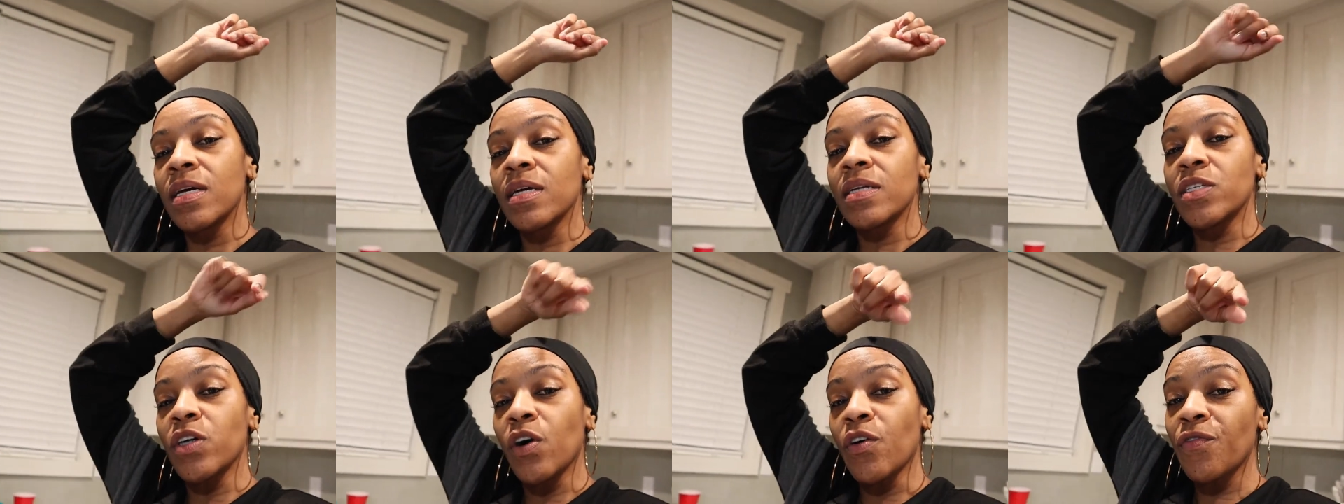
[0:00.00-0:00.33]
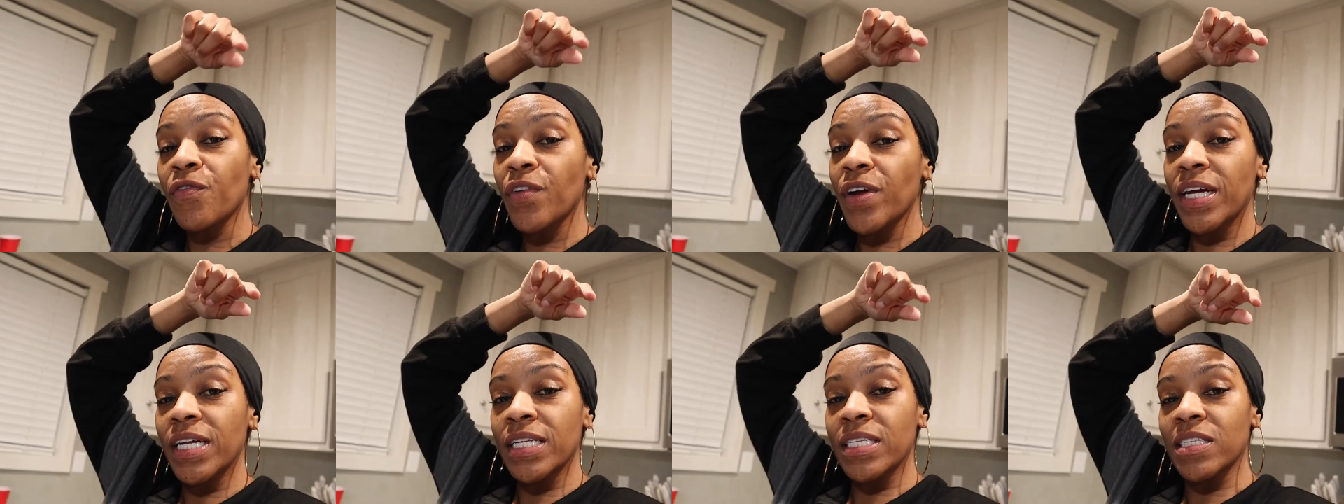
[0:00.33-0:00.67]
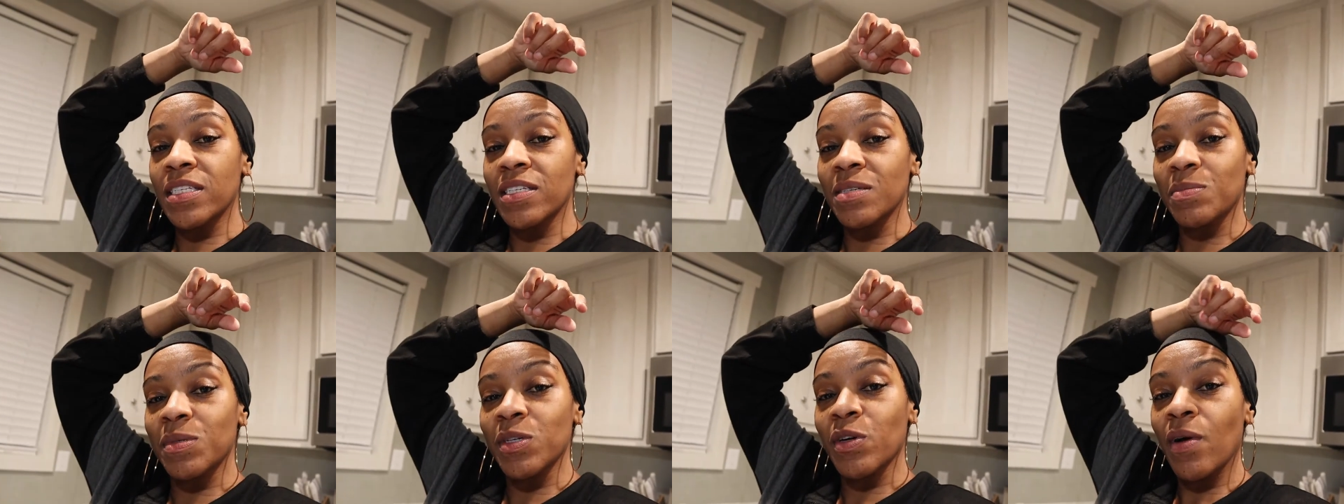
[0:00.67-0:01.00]
Don't forget to
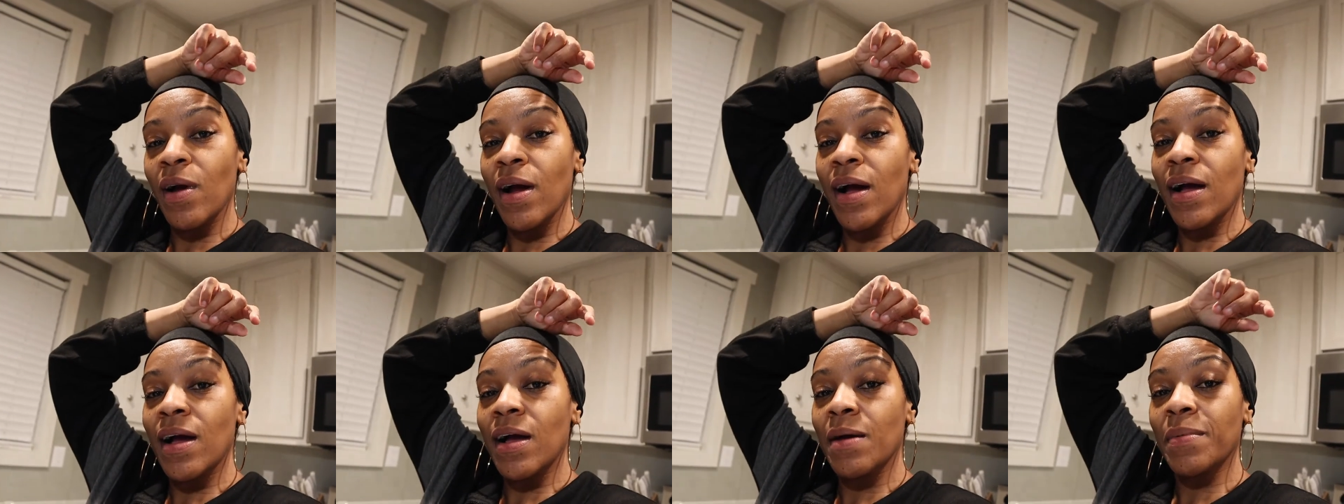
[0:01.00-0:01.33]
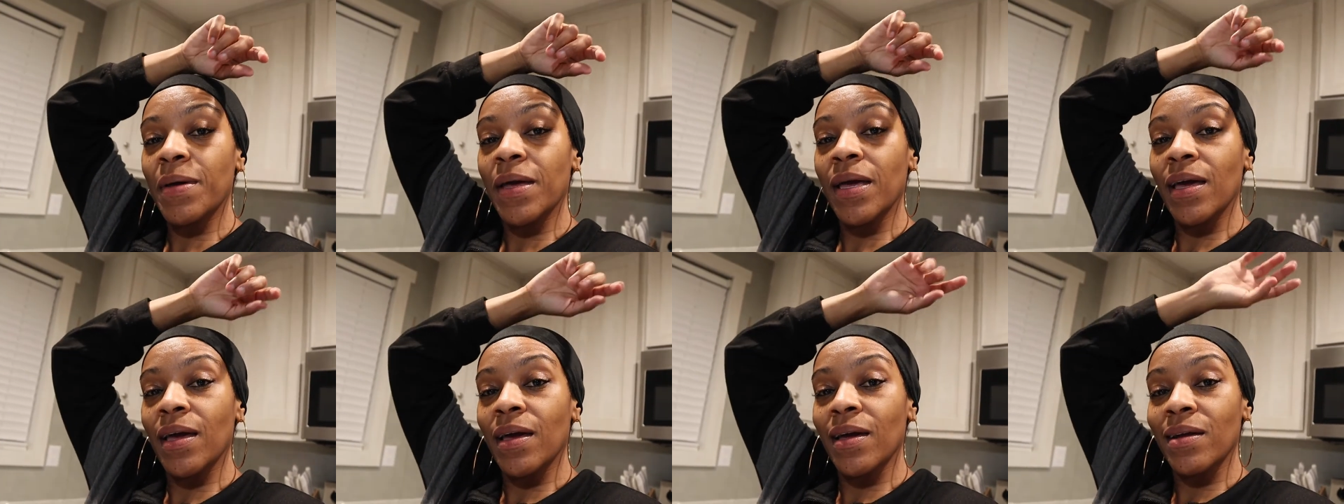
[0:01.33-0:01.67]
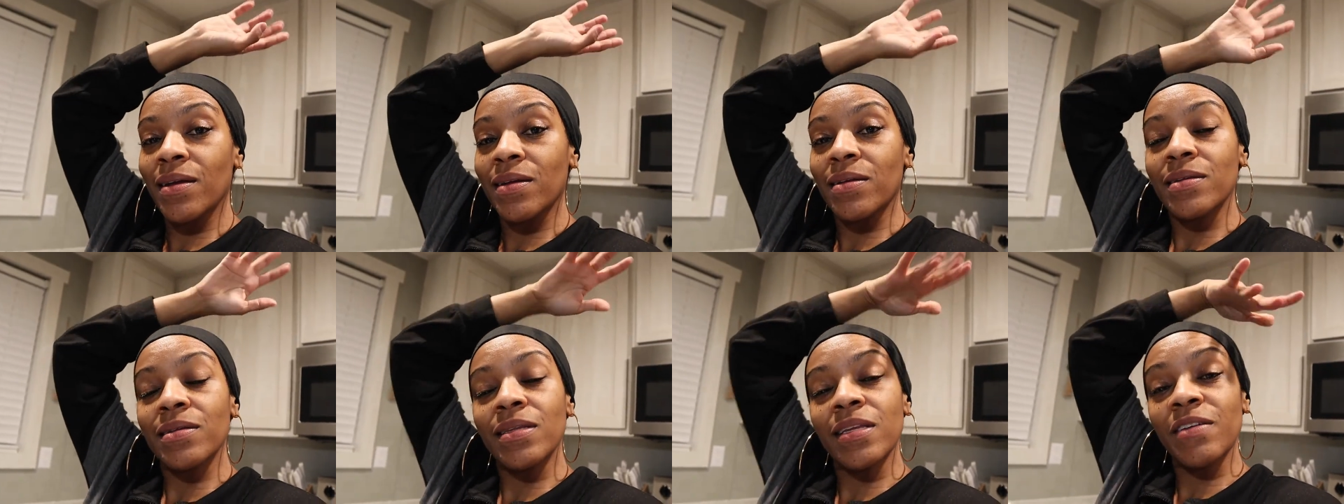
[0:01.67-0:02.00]
subscribe
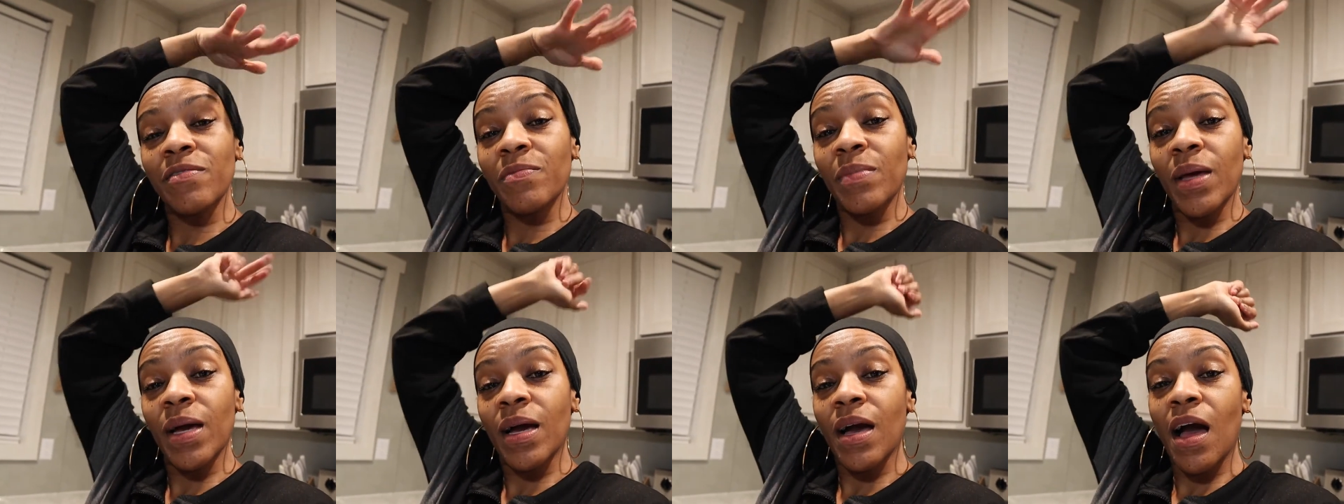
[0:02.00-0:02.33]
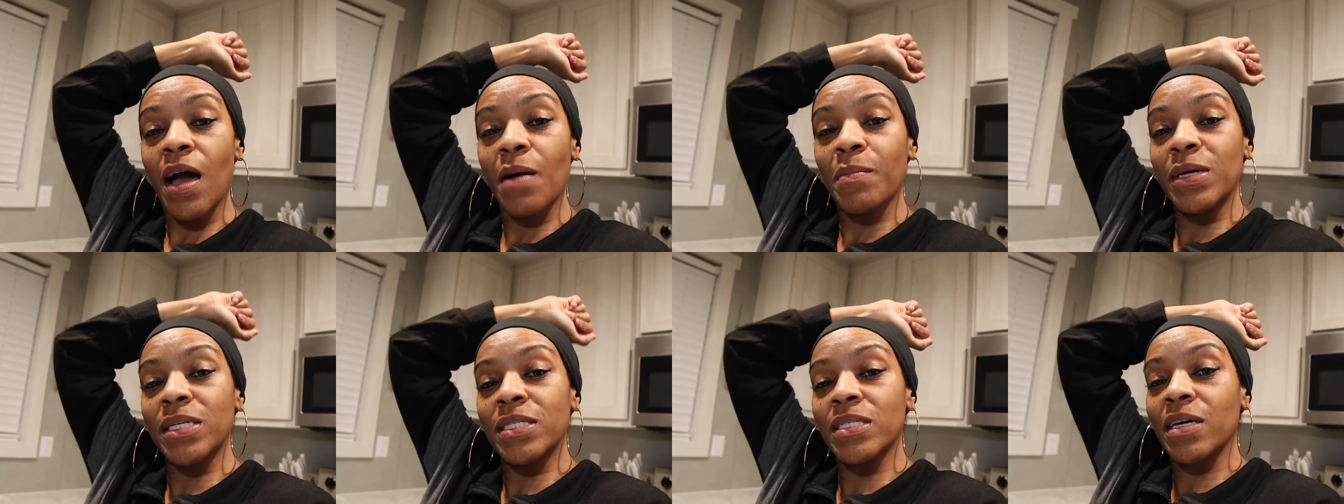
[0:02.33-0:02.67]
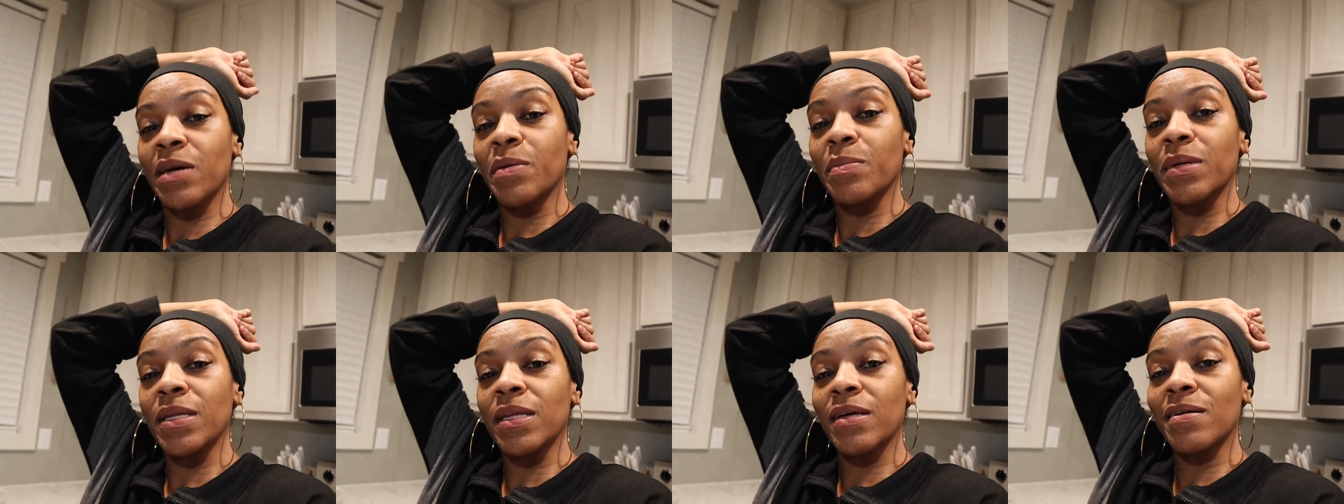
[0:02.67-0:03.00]
and leave me a comment
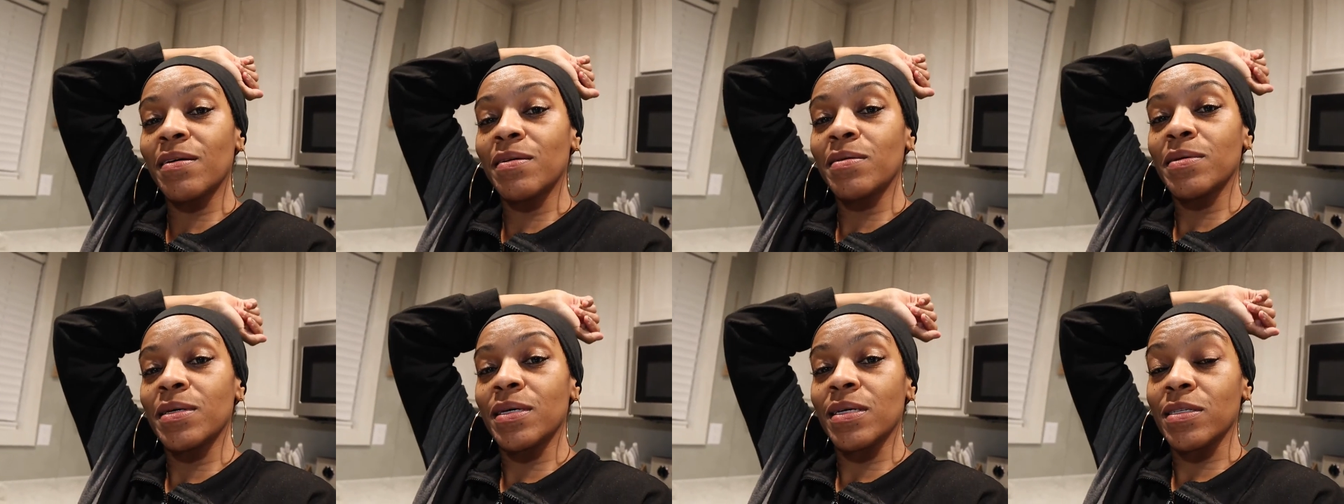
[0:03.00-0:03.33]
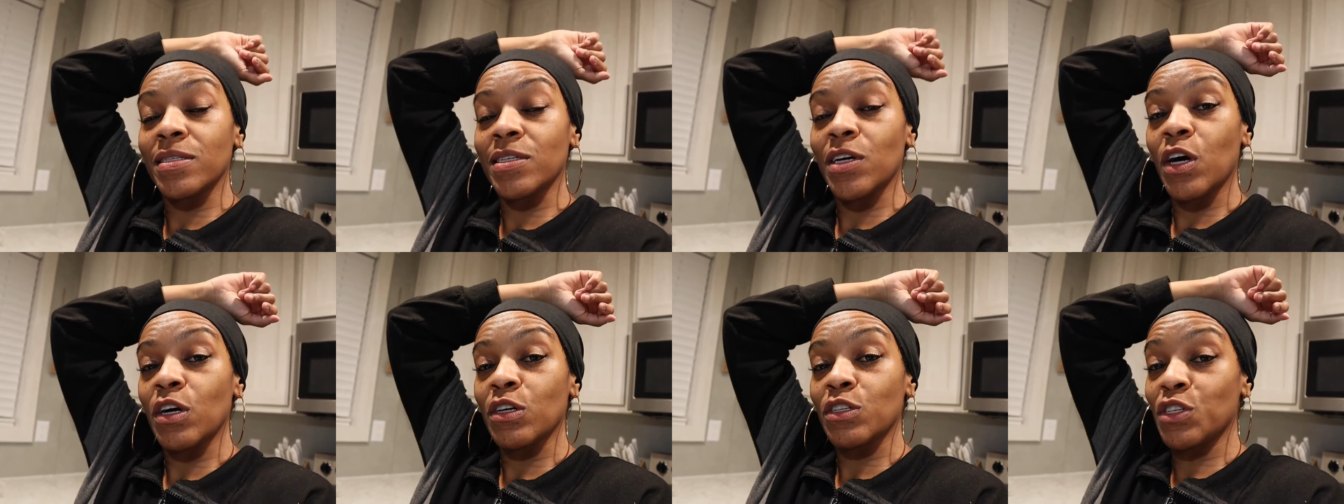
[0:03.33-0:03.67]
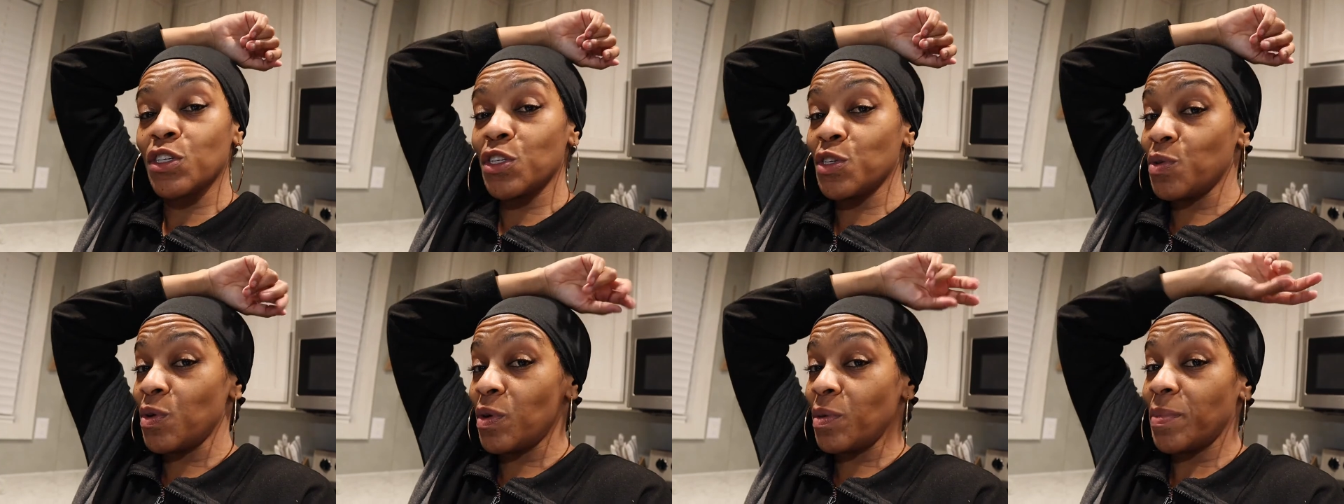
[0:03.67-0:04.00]
down below. I'll talk
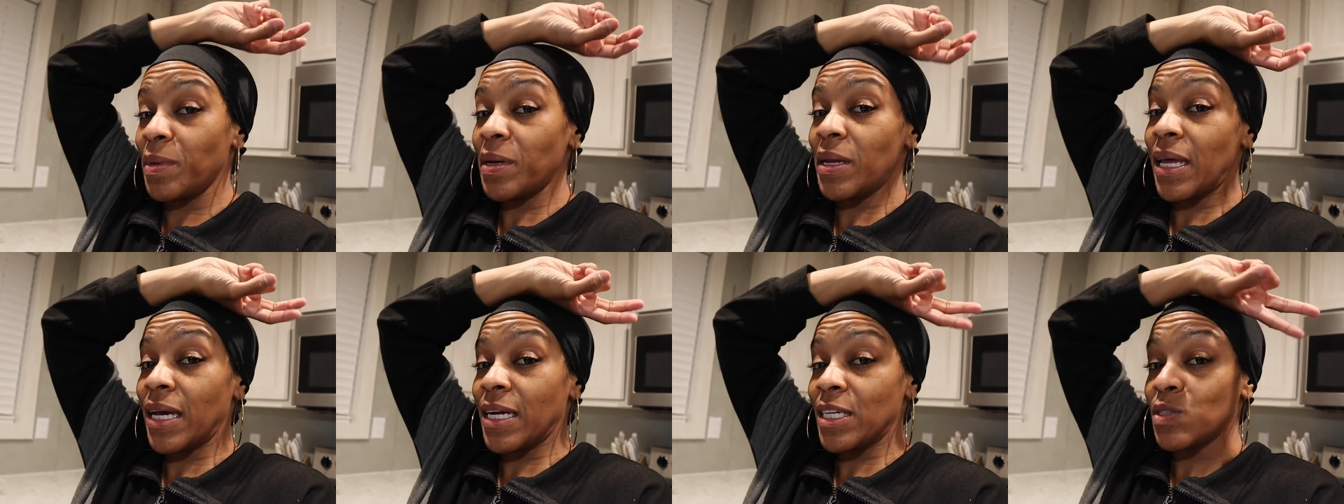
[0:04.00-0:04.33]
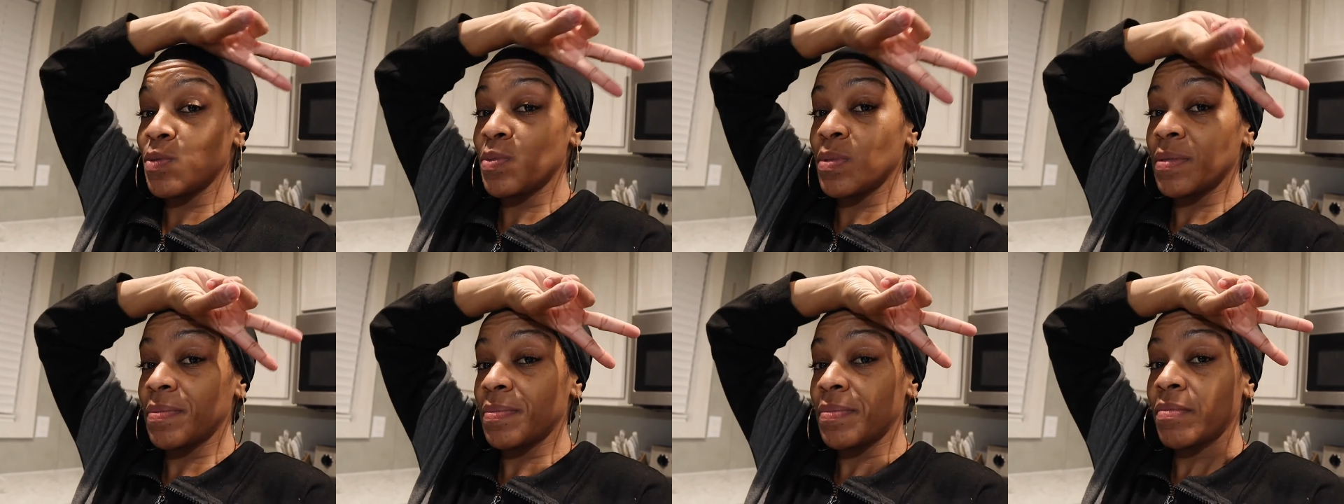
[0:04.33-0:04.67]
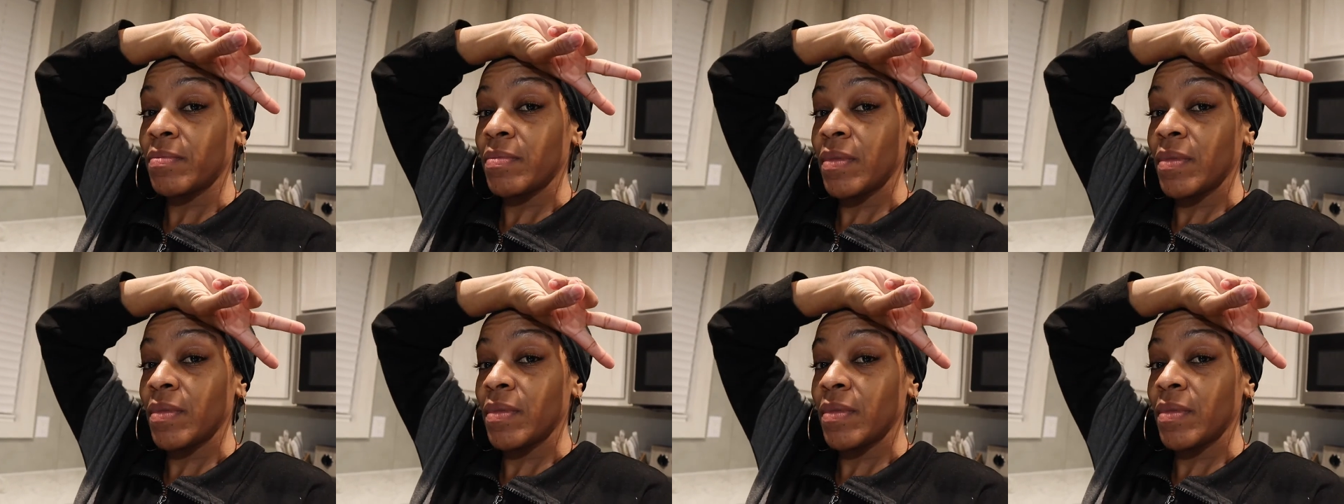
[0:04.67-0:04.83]
to you in my next one.